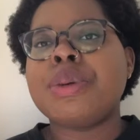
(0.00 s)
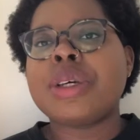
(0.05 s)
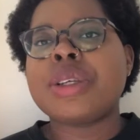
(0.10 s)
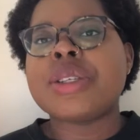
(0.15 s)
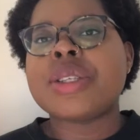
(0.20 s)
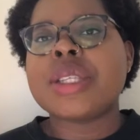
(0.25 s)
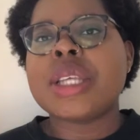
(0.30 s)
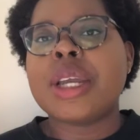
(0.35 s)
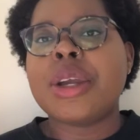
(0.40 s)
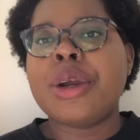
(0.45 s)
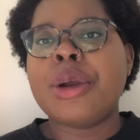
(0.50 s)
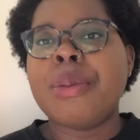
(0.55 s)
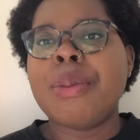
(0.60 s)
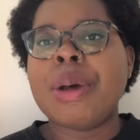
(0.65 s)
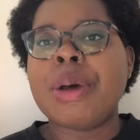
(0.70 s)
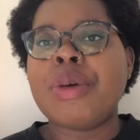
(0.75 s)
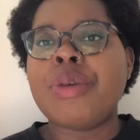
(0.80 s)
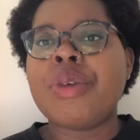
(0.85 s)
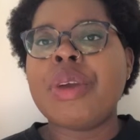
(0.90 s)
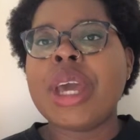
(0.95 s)
books that are
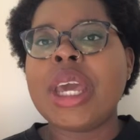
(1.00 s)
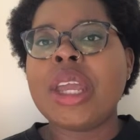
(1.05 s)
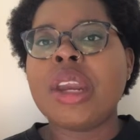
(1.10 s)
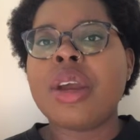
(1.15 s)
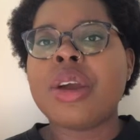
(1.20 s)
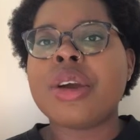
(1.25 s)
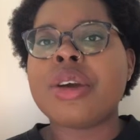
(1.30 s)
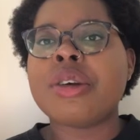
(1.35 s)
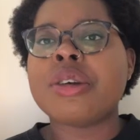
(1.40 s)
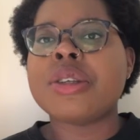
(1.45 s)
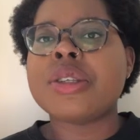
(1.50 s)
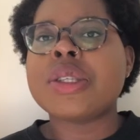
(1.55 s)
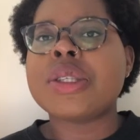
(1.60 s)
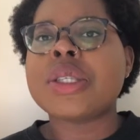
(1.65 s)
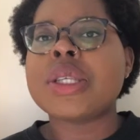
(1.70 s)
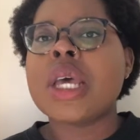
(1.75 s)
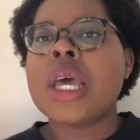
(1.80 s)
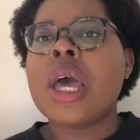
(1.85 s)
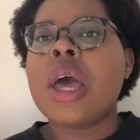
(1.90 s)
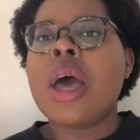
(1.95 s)
about
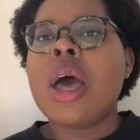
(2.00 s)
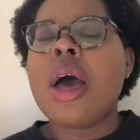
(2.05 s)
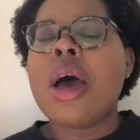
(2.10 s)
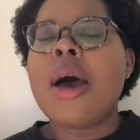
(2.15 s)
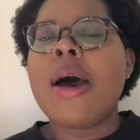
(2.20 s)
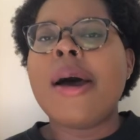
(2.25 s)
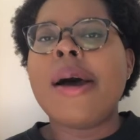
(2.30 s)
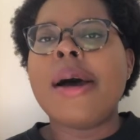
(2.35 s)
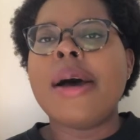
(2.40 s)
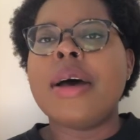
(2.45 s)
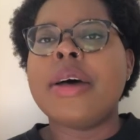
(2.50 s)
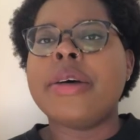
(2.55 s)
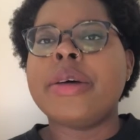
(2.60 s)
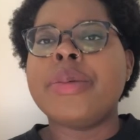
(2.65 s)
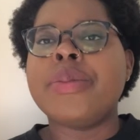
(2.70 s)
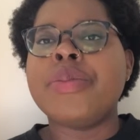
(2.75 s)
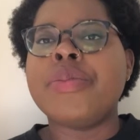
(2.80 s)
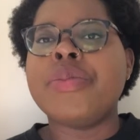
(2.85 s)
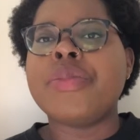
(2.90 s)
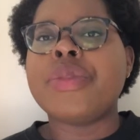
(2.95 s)
writers,
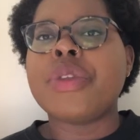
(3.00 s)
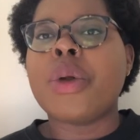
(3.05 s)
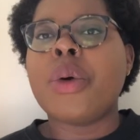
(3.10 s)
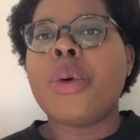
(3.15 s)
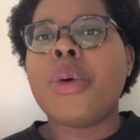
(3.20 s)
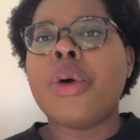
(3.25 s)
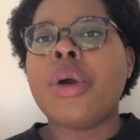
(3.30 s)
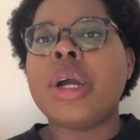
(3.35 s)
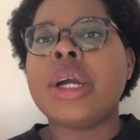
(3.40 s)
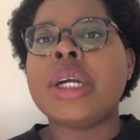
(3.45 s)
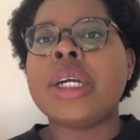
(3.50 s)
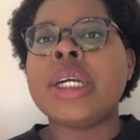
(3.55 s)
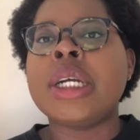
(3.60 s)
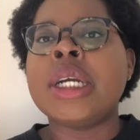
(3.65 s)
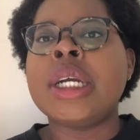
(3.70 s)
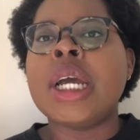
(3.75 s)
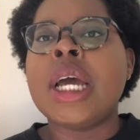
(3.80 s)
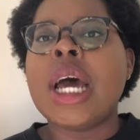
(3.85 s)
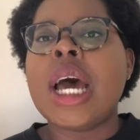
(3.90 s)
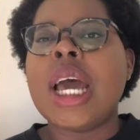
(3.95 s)
or
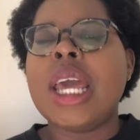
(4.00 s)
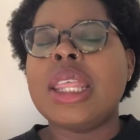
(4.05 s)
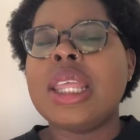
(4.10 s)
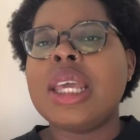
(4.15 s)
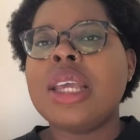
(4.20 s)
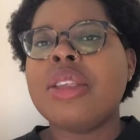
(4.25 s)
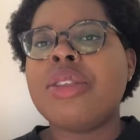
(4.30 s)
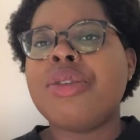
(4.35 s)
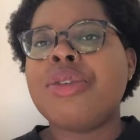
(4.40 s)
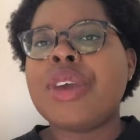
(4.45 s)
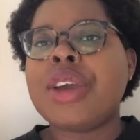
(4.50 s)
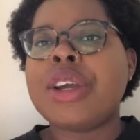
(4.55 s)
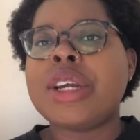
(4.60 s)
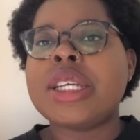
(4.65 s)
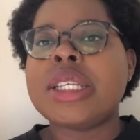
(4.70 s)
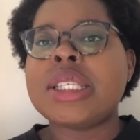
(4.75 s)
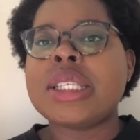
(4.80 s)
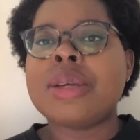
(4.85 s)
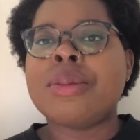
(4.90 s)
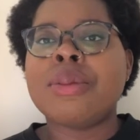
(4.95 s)
I think it's
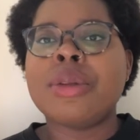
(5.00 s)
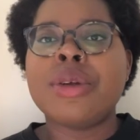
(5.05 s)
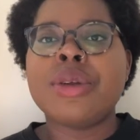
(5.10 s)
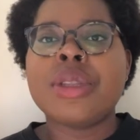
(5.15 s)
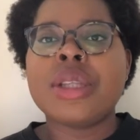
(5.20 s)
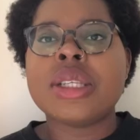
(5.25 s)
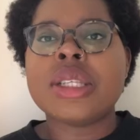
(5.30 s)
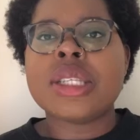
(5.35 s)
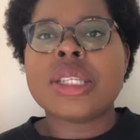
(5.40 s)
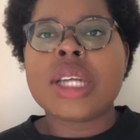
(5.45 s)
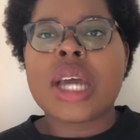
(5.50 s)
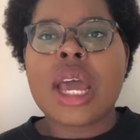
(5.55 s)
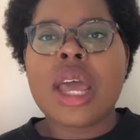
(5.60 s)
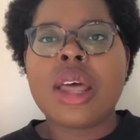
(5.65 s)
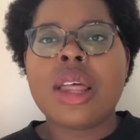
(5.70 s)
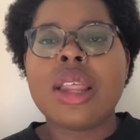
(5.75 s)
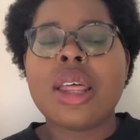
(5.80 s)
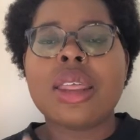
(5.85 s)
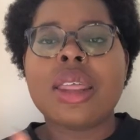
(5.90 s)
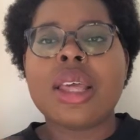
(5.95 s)
very similar in the
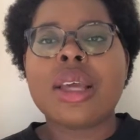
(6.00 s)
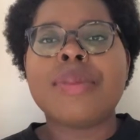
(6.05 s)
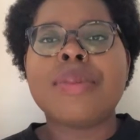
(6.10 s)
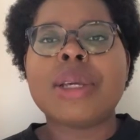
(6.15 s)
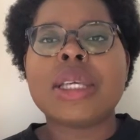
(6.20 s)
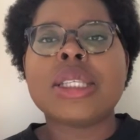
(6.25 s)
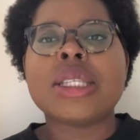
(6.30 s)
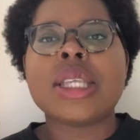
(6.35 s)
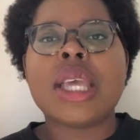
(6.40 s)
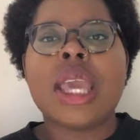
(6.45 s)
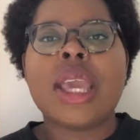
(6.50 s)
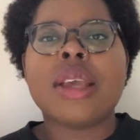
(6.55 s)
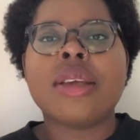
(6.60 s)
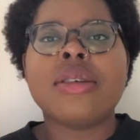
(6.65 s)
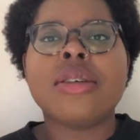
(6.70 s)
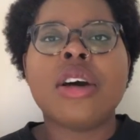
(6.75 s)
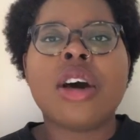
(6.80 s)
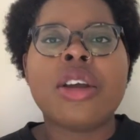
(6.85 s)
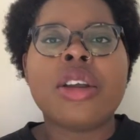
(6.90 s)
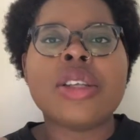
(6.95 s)
style. I think because they
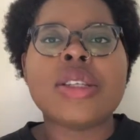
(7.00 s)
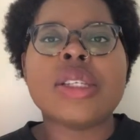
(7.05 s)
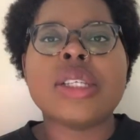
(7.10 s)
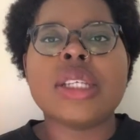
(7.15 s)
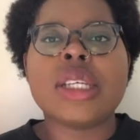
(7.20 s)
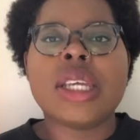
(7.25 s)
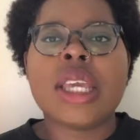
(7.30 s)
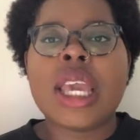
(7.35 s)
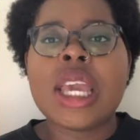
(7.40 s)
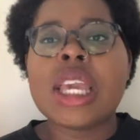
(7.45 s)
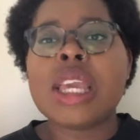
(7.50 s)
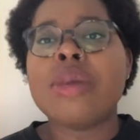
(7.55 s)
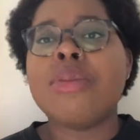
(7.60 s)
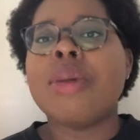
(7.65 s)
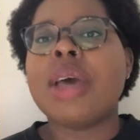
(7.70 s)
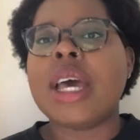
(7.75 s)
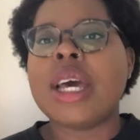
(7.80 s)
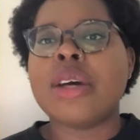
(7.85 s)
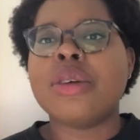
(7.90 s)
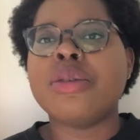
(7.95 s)
honestly
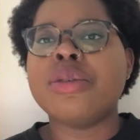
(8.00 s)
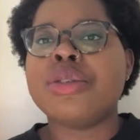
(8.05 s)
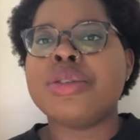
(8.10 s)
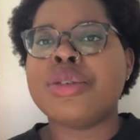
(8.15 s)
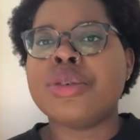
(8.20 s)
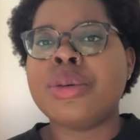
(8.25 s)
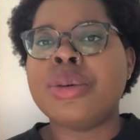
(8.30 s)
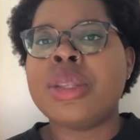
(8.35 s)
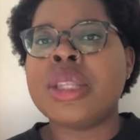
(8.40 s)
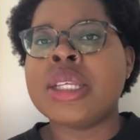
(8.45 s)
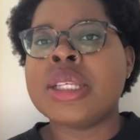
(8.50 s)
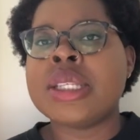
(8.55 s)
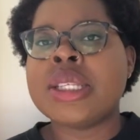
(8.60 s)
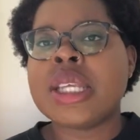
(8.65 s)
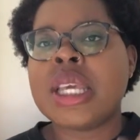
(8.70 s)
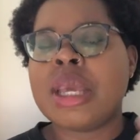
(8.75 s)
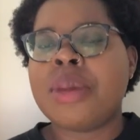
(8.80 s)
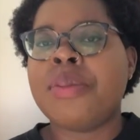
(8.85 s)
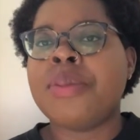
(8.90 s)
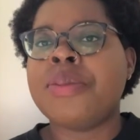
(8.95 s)
came out too in the
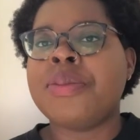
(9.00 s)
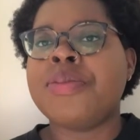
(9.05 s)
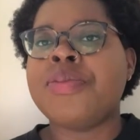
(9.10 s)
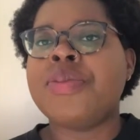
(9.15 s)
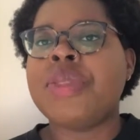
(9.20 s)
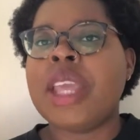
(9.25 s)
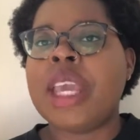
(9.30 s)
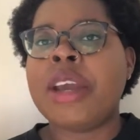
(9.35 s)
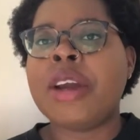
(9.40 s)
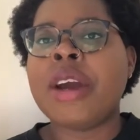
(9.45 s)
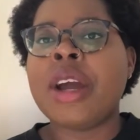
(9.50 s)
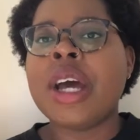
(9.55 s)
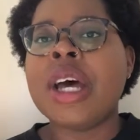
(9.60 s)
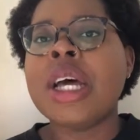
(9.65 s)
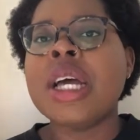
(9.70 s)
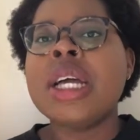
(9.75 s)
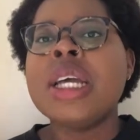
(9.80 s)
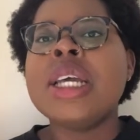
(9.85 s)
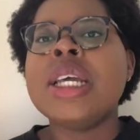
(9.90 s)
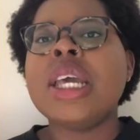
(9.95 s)
same
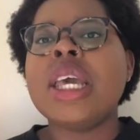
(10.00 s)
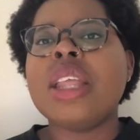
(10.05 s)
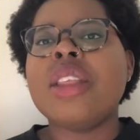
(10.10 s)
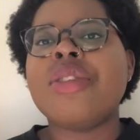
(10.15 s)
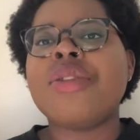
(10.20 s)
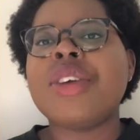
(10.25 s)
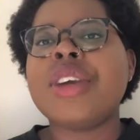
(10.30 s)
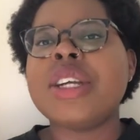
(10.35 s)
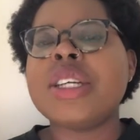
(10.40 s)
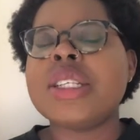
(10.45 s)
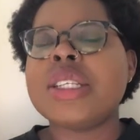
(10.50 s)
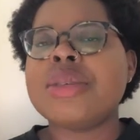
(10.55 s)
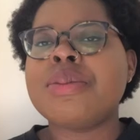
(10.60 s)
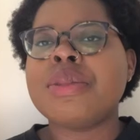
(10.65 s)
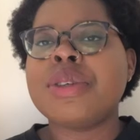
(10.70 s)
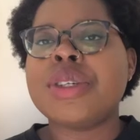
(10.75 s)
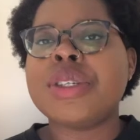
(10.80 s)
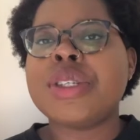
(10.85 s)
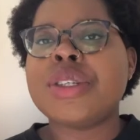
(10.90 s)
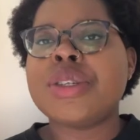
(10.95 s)
era, it's very
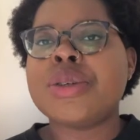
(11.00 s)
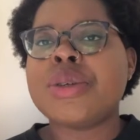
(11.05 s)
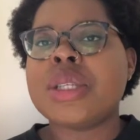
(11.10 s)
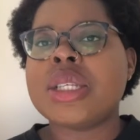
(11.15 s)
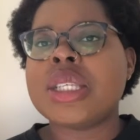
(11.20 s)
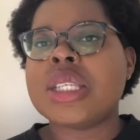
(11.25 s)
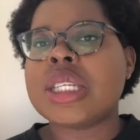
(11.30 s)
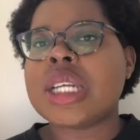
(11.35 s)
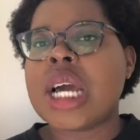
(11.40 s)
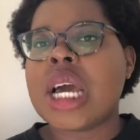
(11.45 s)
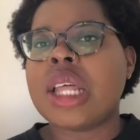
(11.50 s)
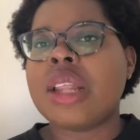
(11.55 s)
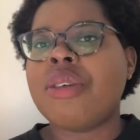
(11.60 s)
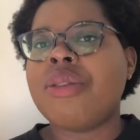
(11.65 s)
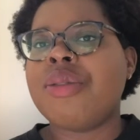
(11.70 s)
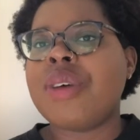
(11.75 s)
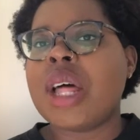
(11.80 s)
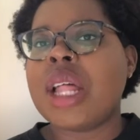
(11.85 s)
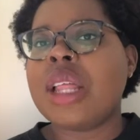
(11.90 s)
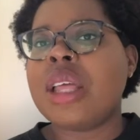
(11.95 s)
similar to the style
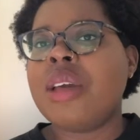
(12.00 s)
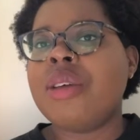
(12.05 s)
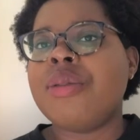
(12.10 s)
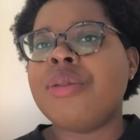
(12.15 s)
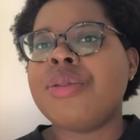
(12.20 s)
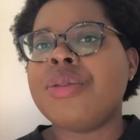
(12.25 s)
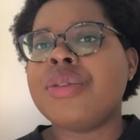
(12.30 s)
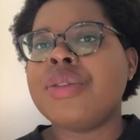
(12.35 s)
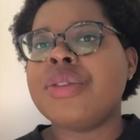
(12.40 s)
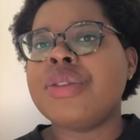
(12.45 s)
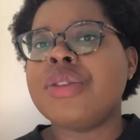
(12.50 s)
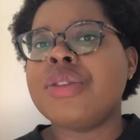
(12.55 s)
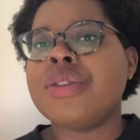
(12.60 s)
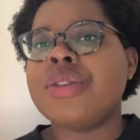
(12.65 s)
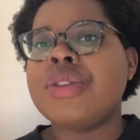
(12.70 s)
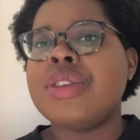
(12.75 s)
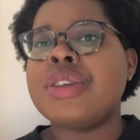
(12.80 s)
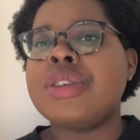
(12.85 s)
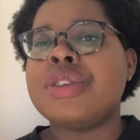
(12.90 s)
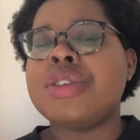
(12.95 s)
of Valley of
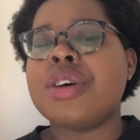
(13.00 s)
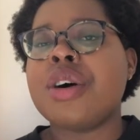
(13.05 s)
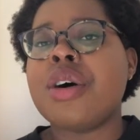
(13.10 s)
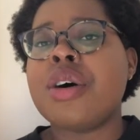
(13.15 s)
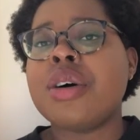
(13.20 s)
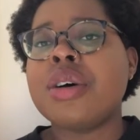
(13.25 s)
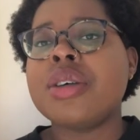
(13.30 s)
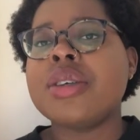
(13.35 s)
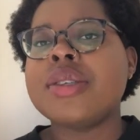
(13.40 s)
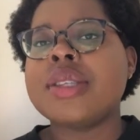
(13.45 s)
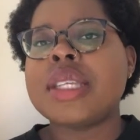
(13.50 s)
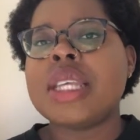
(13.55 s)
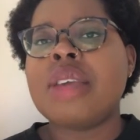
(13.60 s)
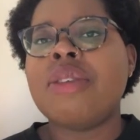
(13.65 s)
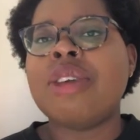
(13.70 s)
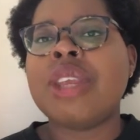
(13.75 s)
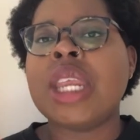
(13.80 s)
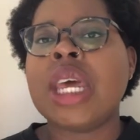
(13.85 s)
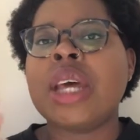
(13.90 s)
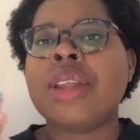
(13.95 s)
the Dolls,
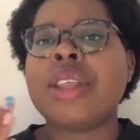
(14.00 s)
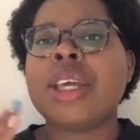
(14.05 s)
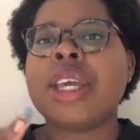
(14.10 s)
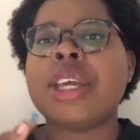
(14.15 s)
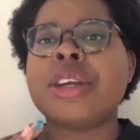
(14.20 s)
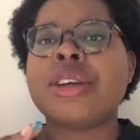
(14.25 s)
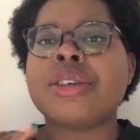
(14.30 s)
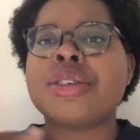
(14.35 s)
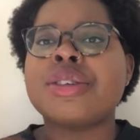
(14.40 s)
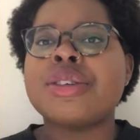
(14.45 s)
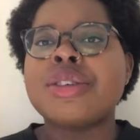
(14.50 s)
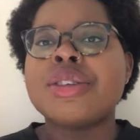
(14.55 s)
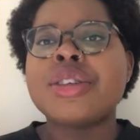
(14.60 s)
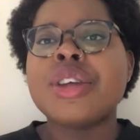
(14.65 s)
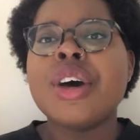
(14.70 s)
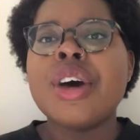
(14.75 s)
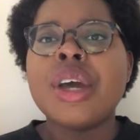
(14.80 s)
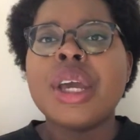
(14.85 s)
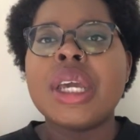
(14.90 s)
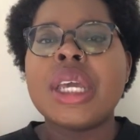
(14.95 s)
even how the characters
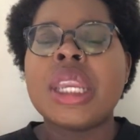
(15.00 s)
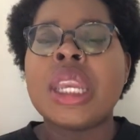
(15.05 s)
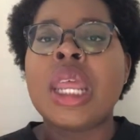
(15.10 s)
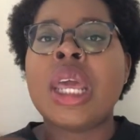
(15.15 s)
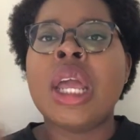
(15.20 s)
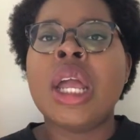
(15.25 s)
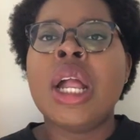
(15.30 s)
talk and